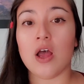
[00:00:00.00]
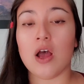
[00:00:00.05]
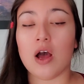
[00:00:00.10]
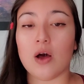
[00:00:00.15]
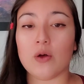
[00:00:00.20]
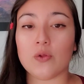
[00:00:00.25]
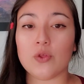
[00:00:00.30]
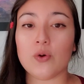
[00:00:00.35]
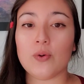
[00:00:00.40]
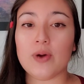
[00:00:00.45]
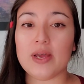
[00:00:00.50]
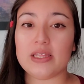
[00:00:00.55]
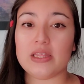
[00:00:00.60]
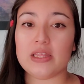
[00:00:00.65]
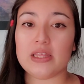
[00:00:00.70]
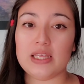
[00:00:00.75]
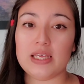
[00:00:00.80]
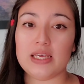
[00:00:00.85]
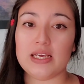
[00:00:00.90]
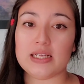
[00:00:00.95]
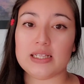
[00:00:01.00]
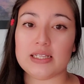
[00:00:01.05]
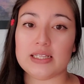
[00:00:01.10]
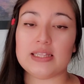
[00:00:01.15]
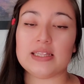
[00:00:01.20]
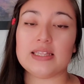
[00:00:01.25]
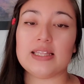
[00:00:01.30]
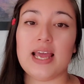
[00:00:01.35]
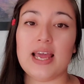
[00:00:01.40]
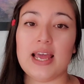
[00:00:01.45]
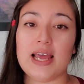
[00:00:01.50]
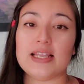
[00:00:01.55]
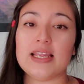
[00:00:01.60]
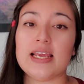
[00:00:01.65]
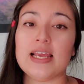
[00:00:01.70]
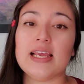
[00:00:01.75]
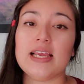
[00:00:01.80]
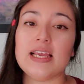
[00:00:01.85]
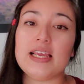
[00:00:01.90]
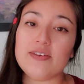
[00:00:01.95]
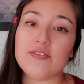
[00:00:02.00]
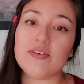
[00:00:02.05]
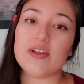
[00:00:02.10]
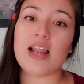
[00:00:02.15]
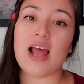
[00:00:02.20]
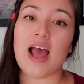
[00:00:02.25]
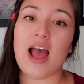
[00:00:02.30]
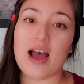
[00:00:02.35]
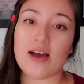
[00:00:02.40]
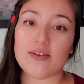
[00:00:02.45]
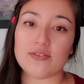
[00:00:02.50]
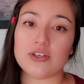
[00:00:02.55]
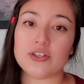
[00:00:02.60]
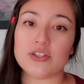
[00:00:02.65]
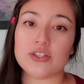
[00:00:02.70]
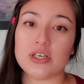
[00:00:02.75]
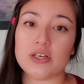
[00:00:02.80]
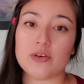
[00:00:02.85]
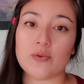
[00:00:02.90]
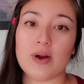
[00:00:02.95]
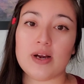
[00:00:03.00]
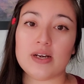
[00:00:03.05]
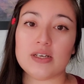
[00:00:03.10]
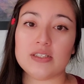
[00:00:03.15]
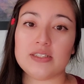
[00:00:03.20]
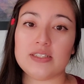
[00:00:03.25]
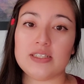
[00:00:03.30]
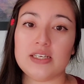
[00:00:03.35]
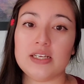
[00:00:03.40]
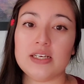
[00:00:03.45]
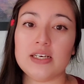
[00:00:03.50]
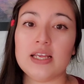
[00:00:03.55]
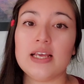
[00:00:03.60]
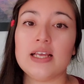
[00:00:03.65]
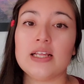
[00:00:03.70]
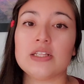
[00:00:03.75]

Although I think that even after the quarantine,